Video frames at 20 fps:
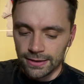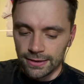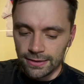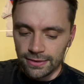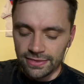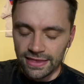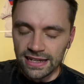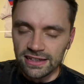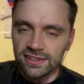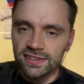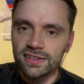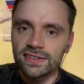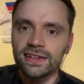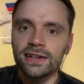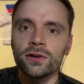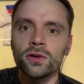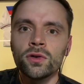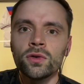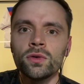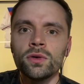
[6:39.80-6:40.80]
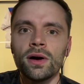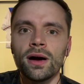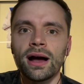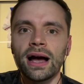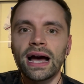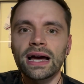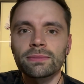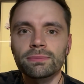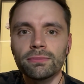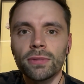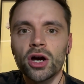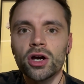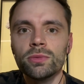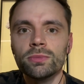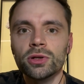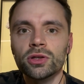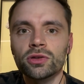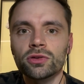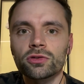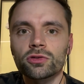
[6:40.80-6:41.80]
They still had
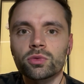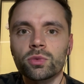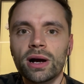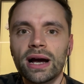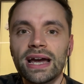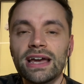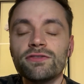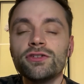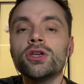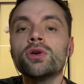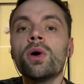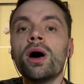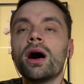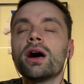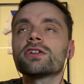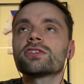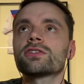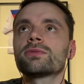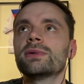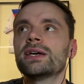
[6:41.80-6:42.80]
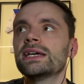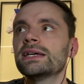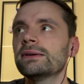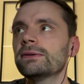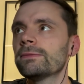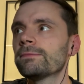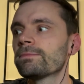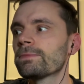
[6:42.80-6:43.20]
moments where, if you asked me